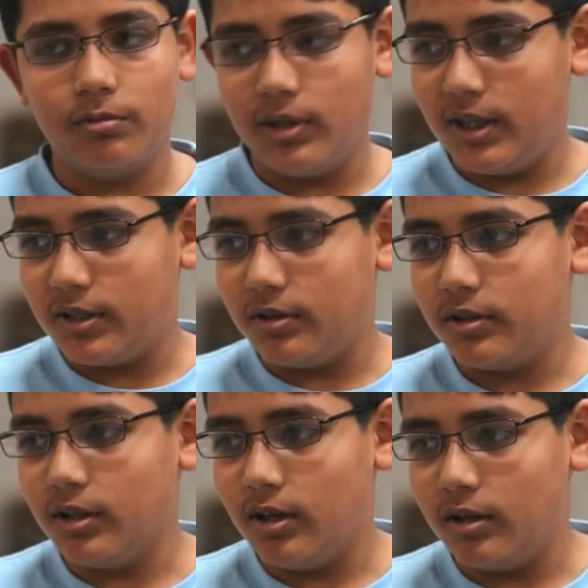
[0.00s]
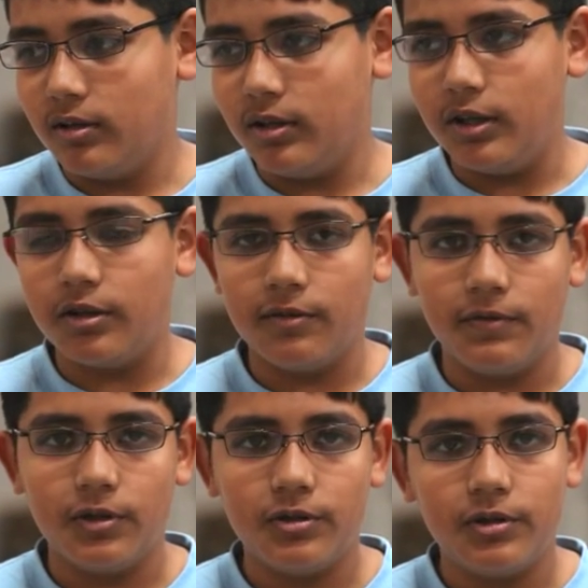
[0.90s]
Well, as you saw, neither of
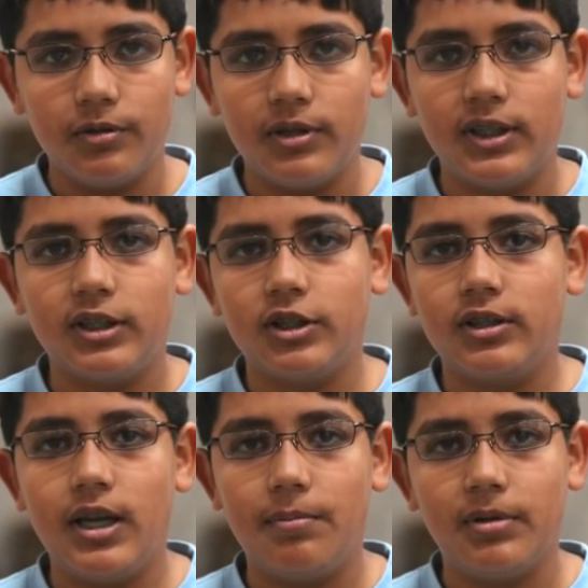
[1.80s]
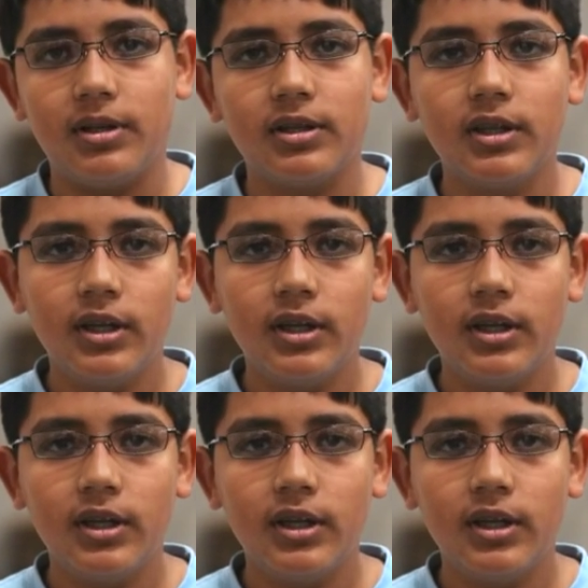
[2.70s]
those two things just happened.